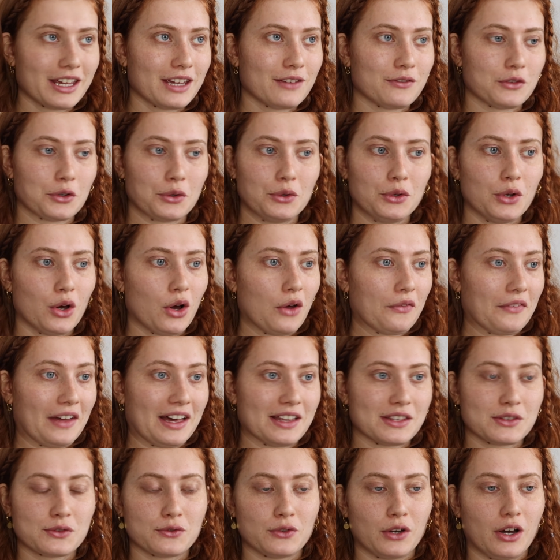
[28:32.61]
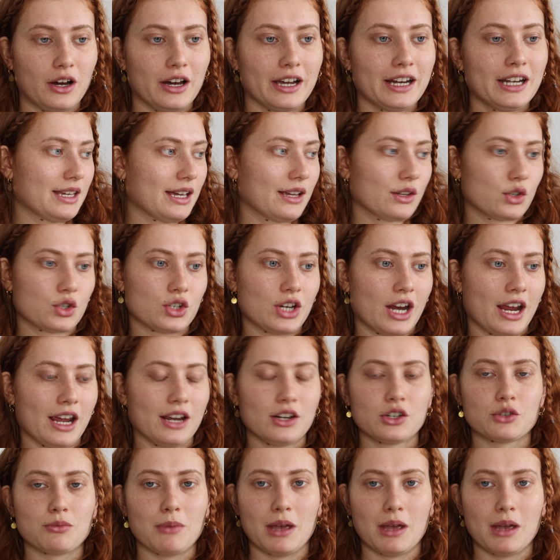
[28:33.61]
If you're not, that's fine. Things change.